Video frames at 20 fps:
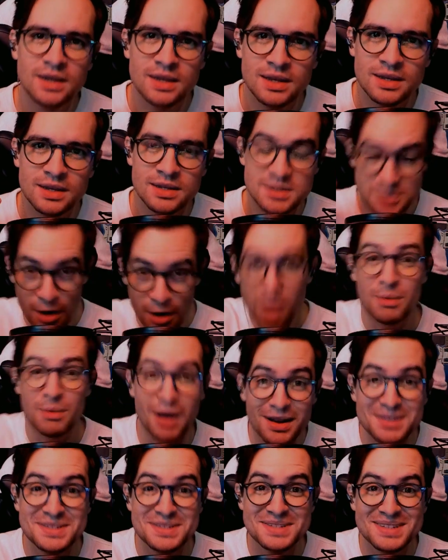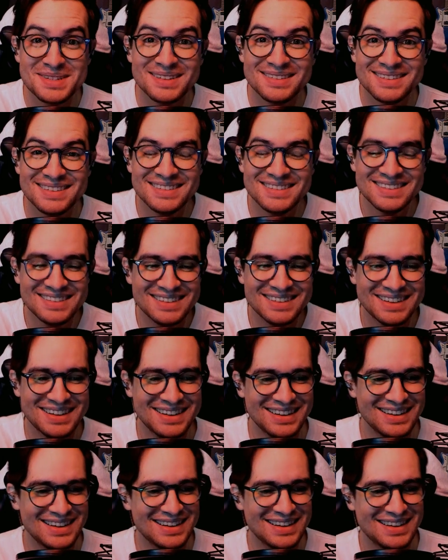Starbucks
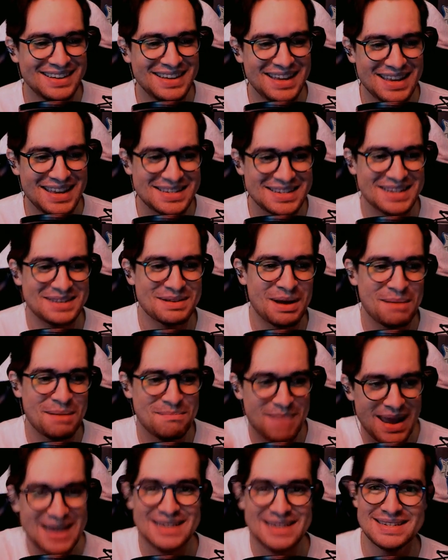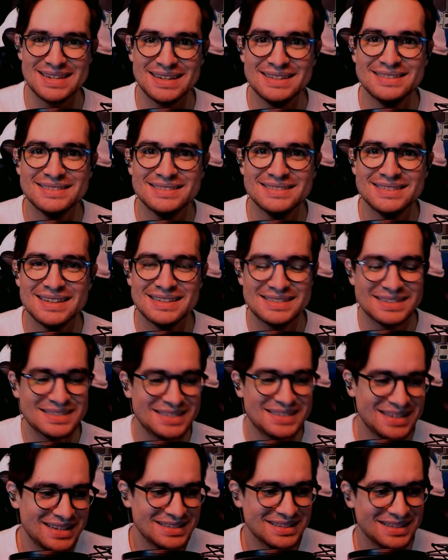isn't amazing. It's
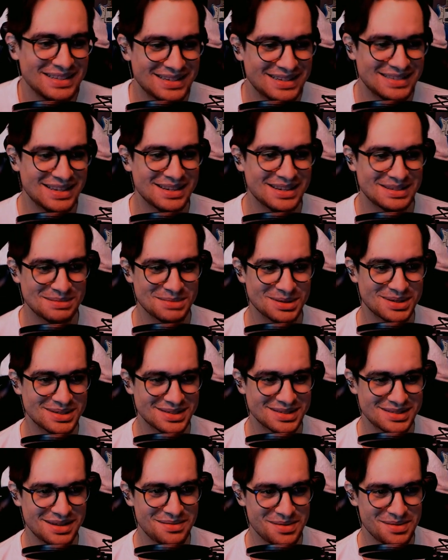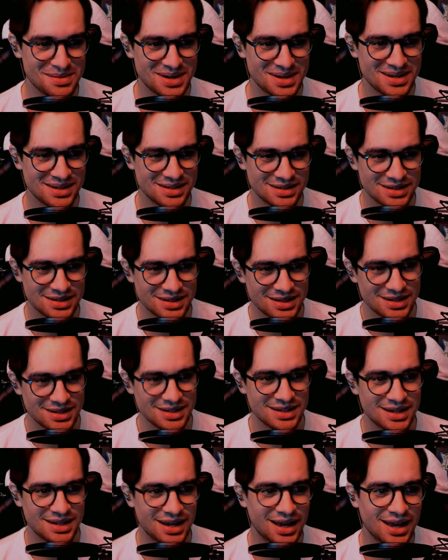just easily accessible because it's everywhere.
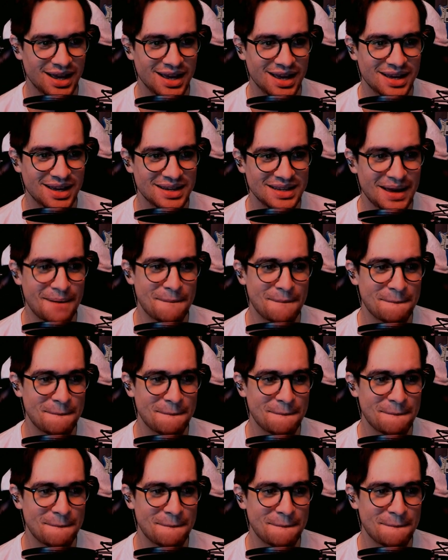Yeah.